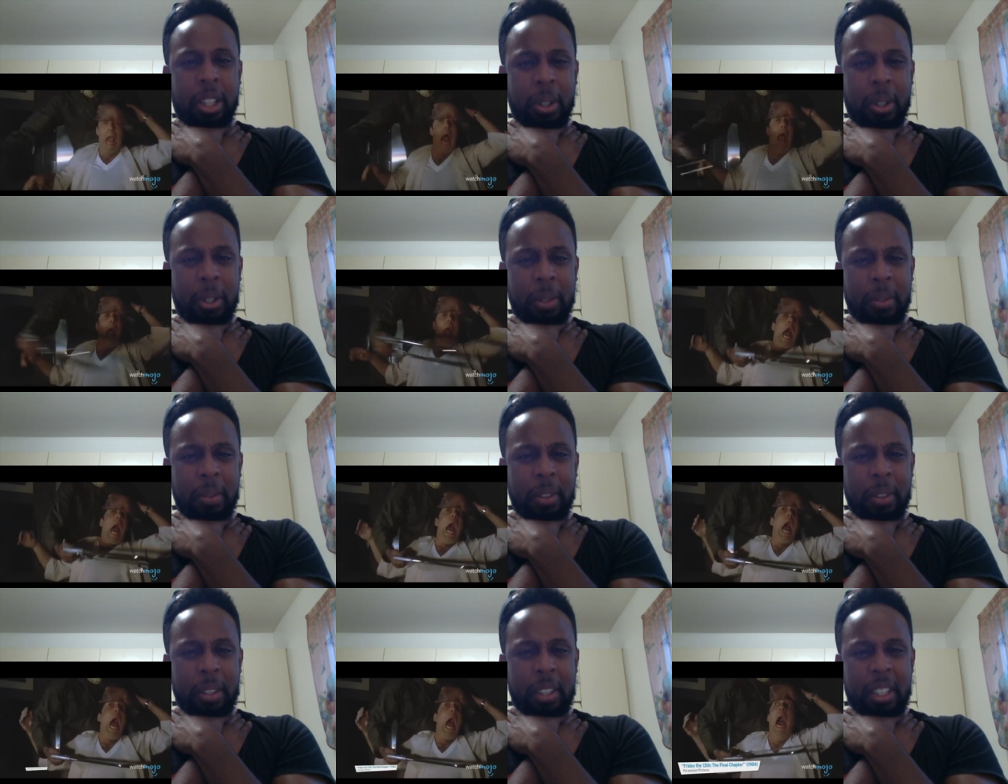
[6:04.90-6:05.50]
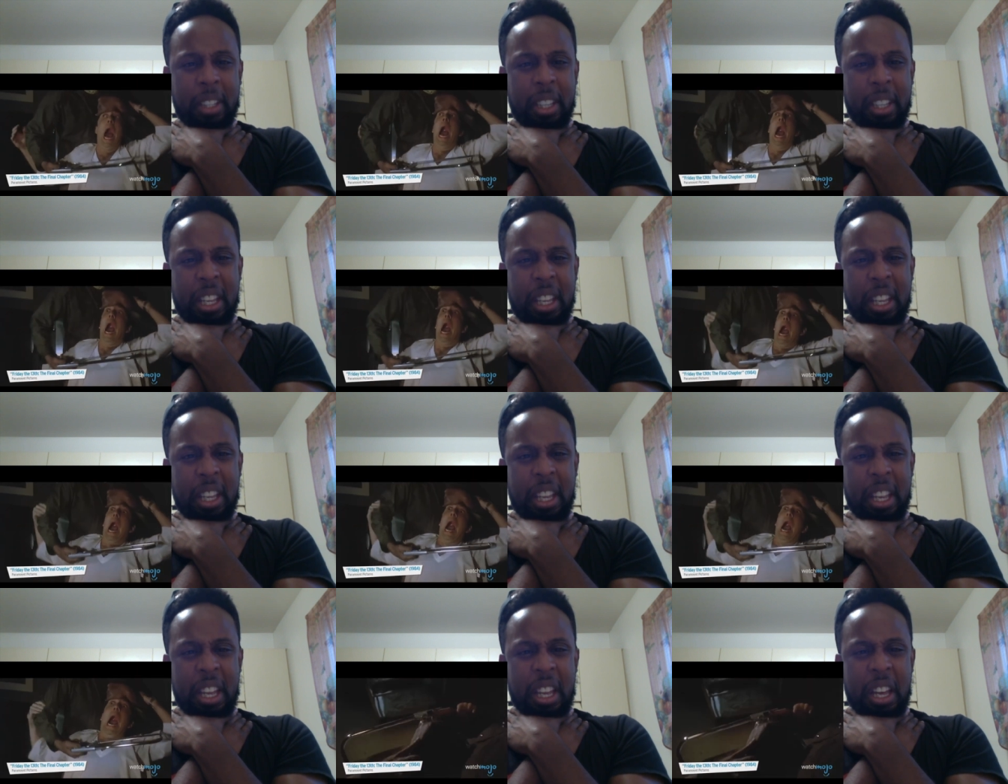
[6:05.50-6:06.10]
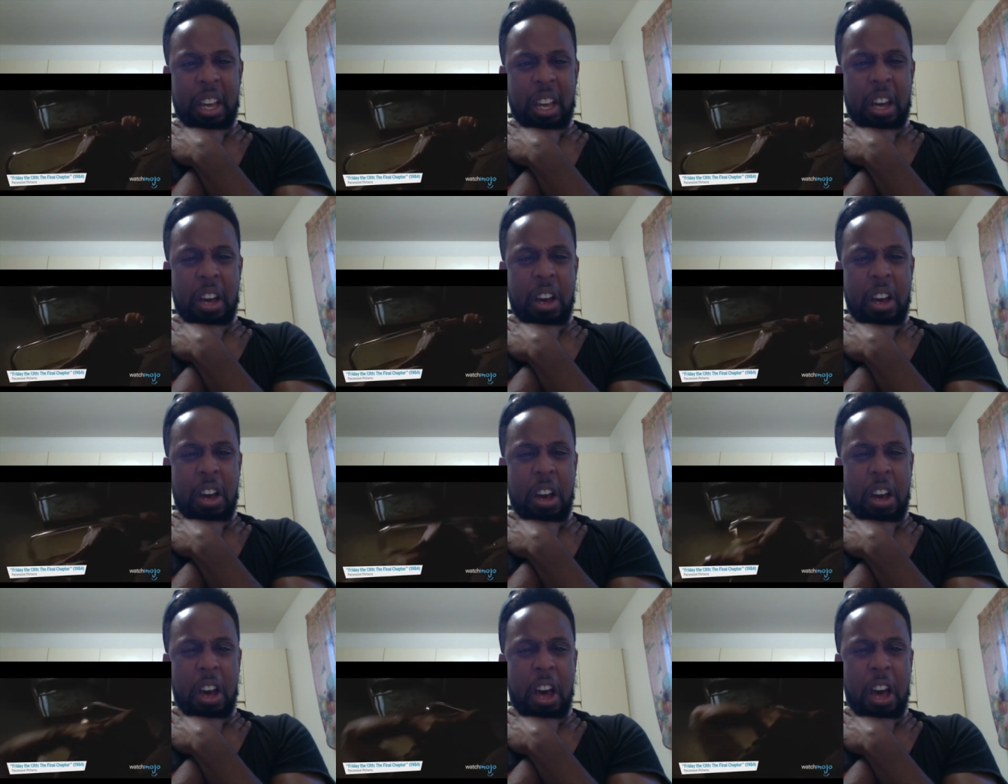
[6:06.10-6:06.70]
coroner.
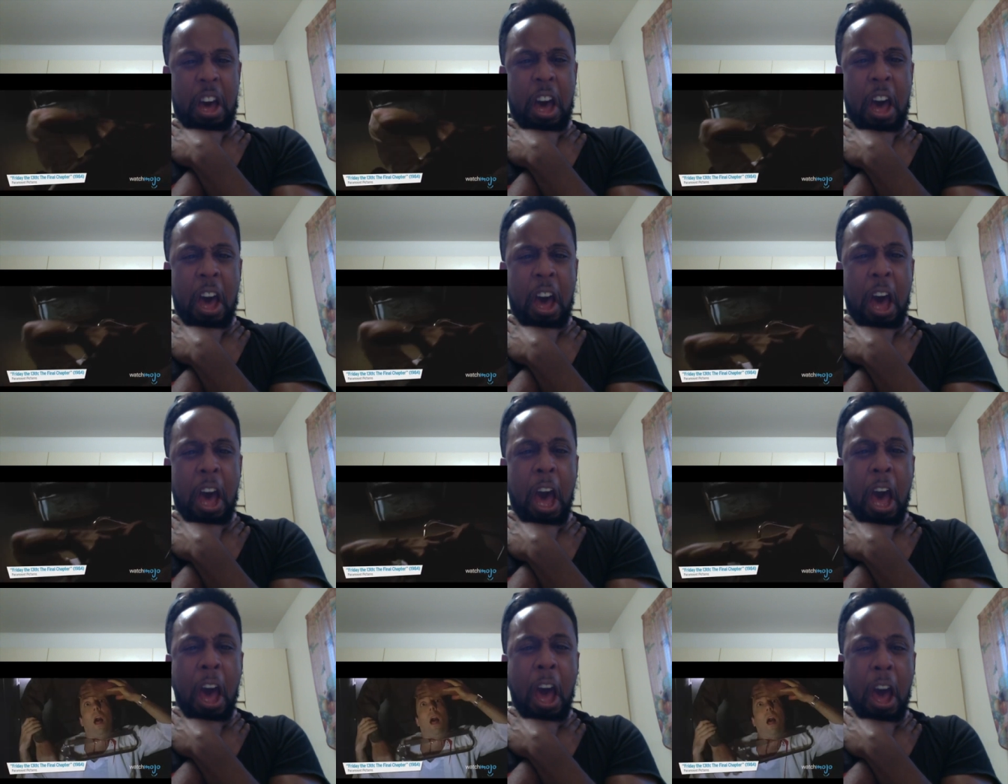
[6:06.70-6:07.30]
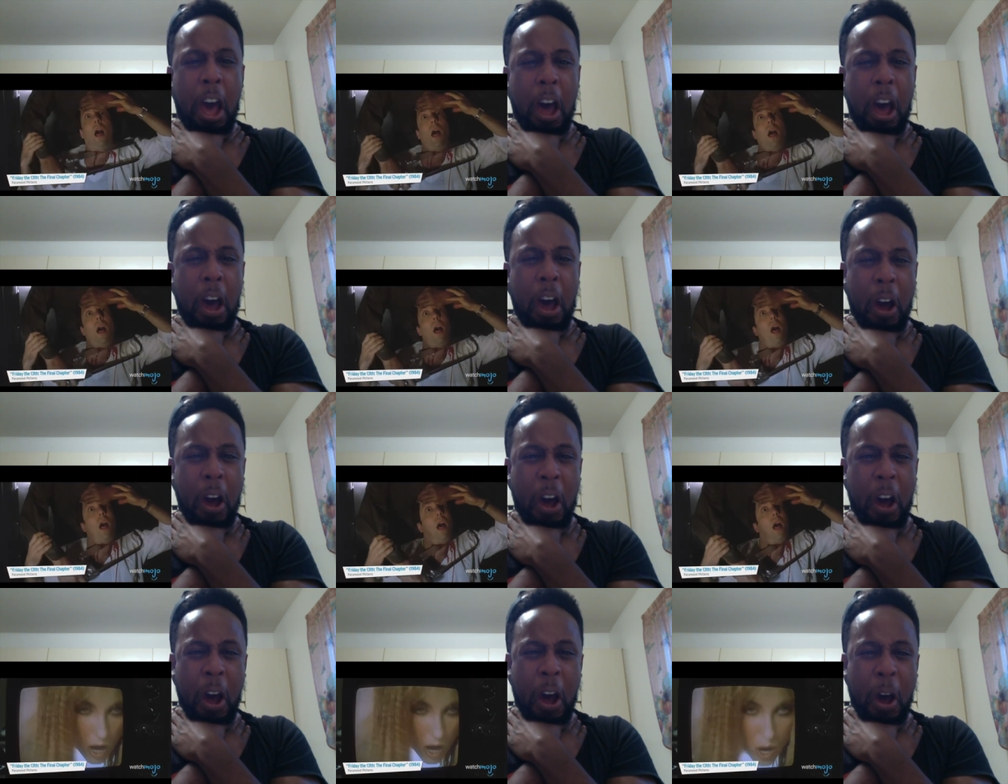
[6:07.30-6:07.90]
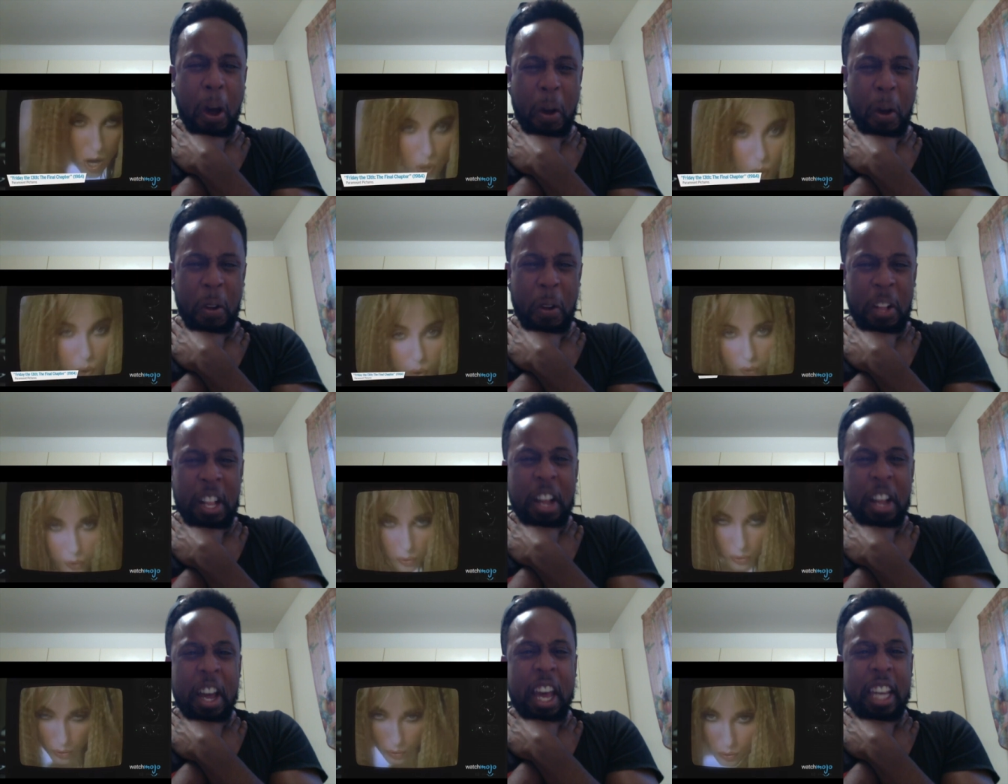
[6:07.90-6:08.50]
Oh!
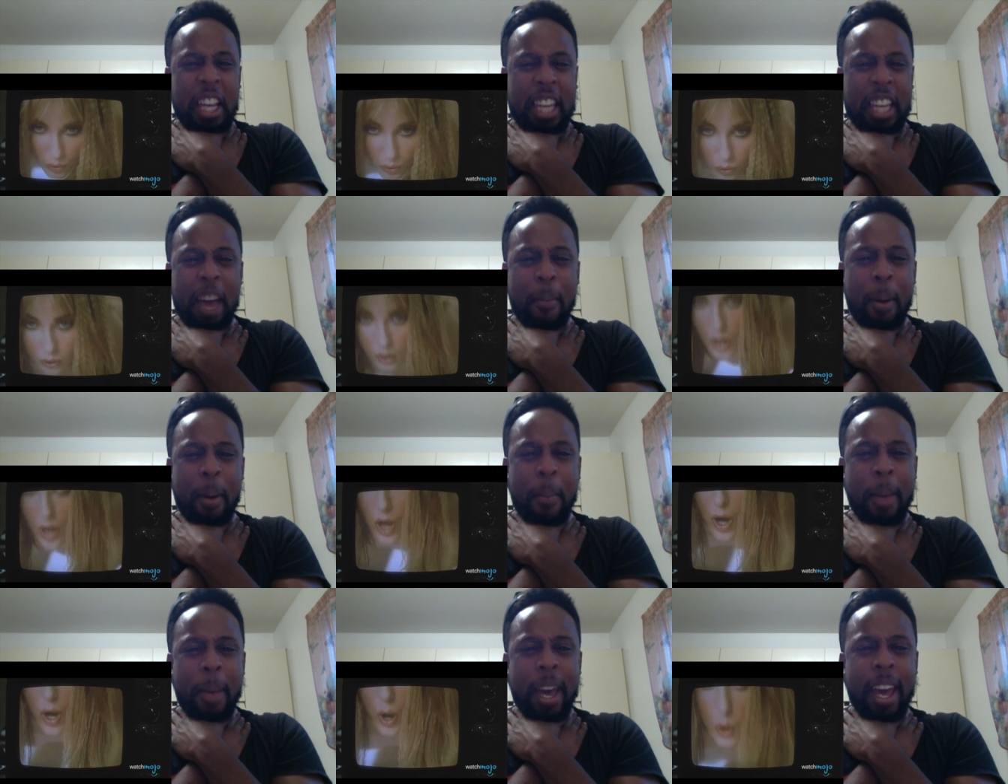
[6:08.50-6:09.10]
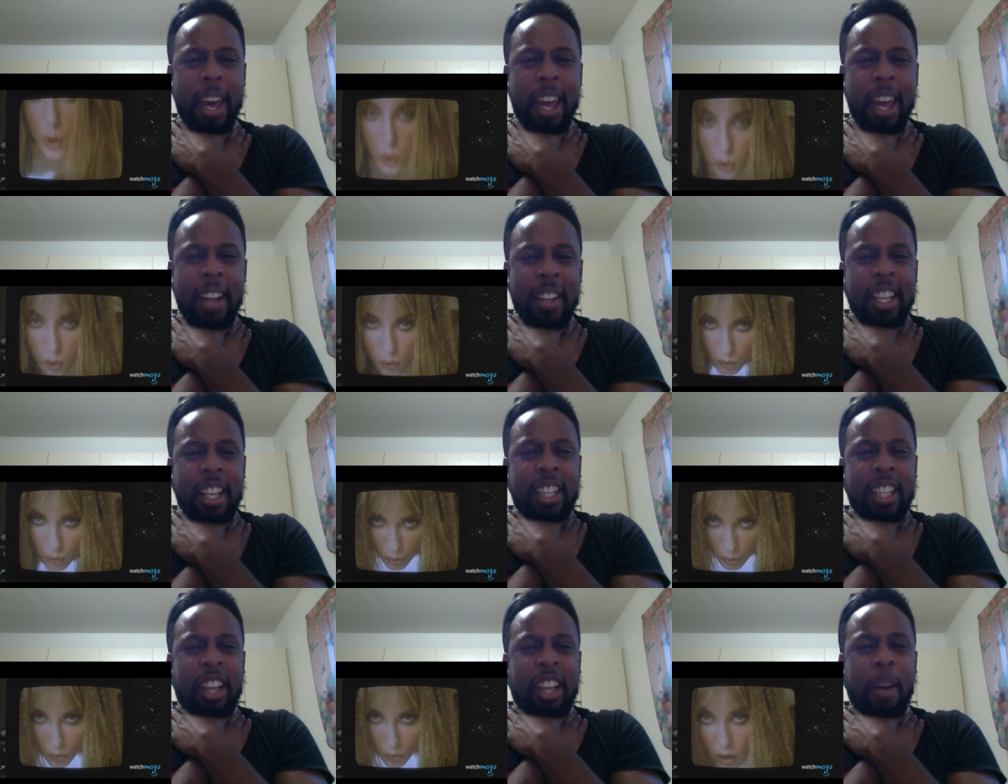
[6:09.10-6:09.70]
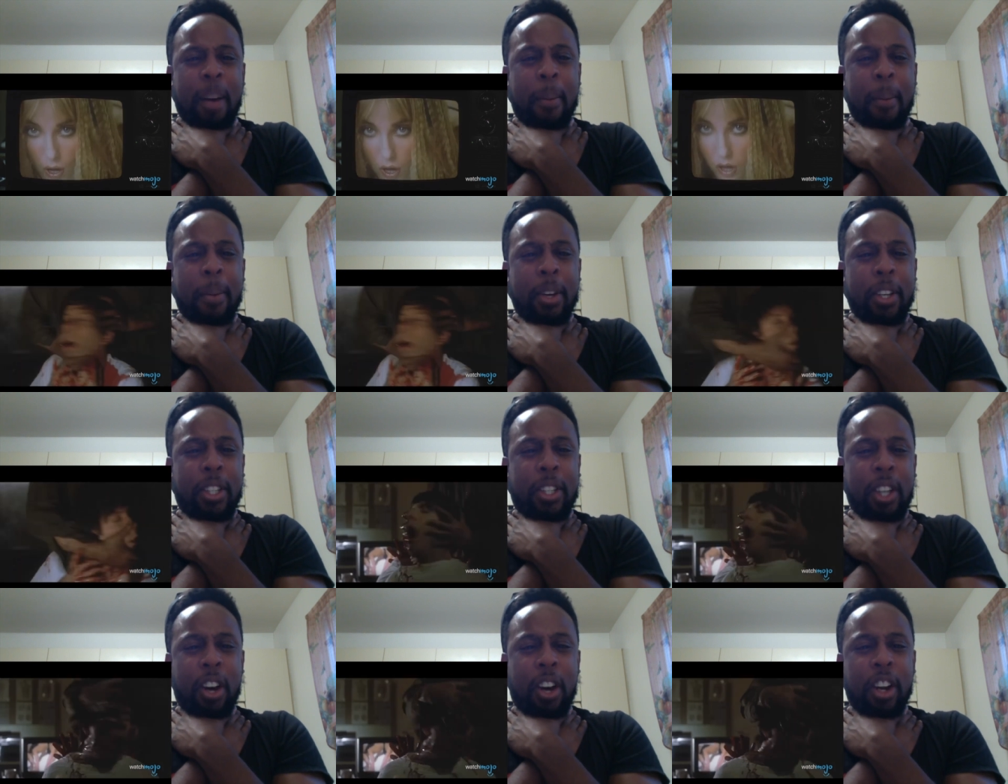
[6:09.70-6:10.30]
He kept my man so good,
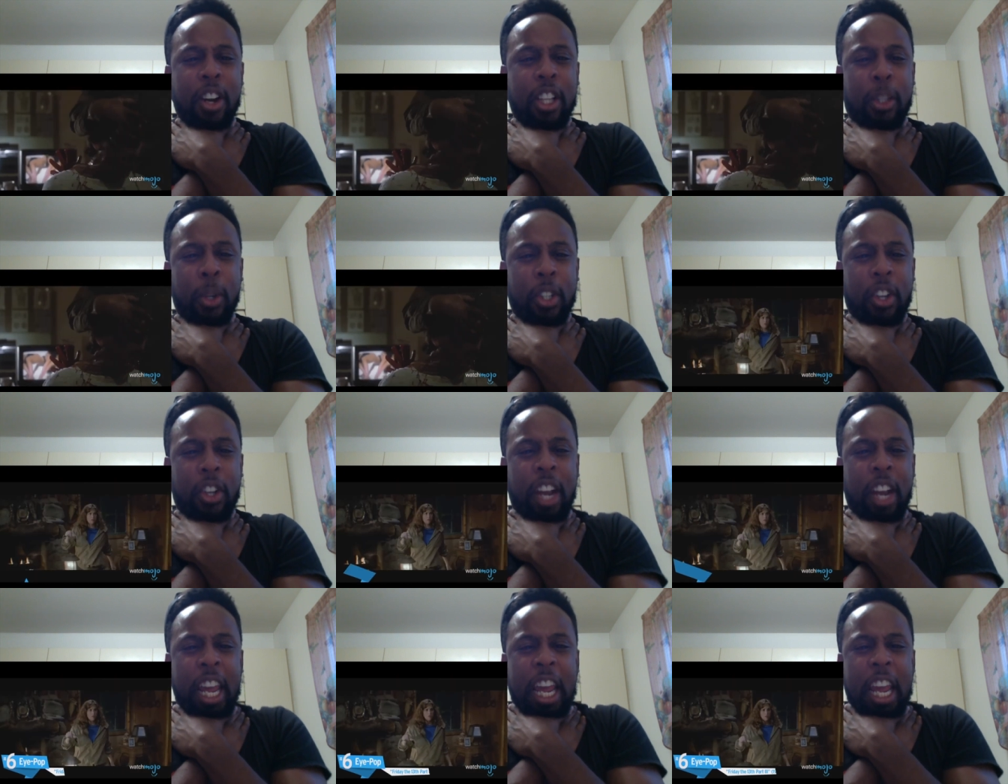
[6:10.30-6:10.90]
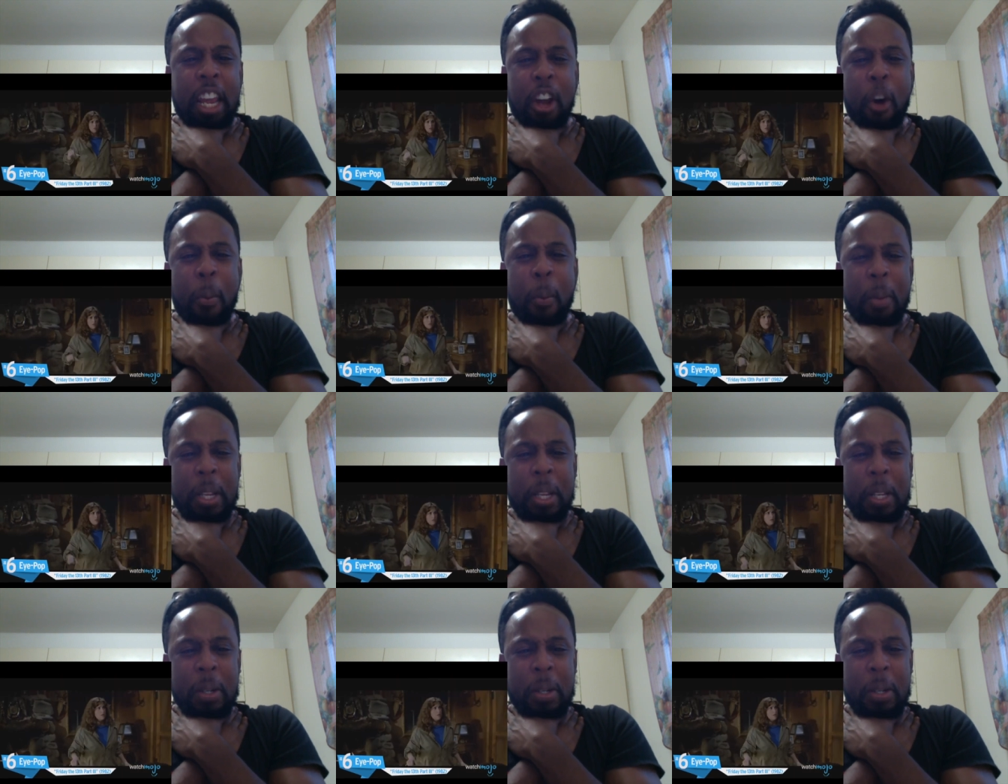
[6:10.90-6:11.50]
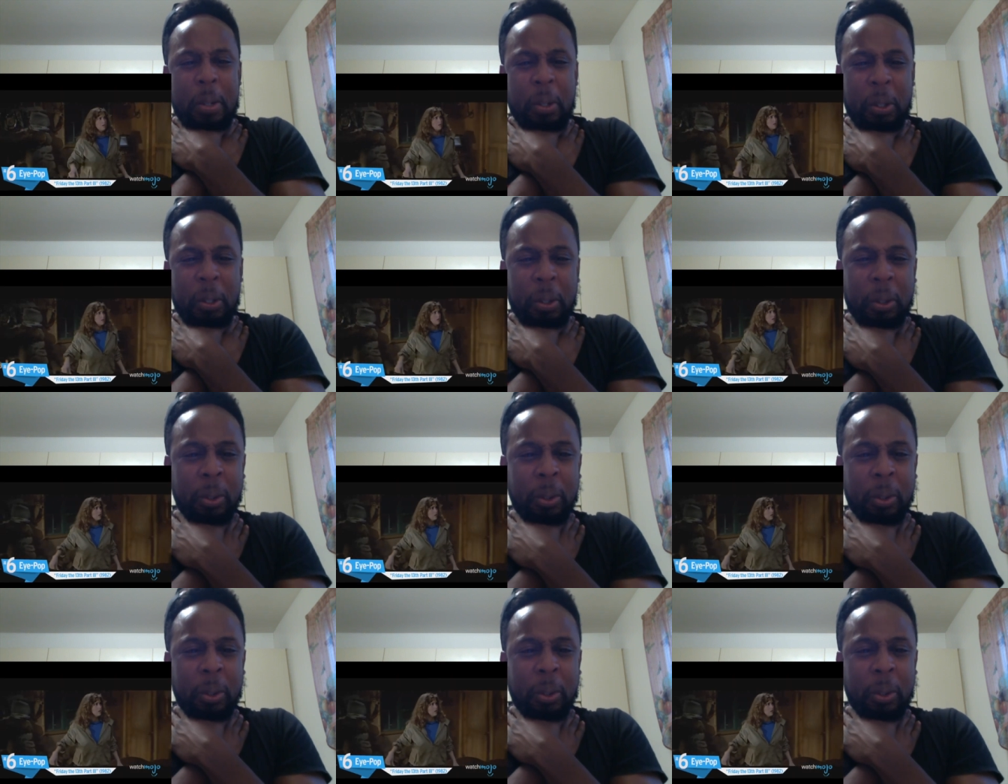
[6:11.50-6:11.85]
so twist her head open. Ooh! Eye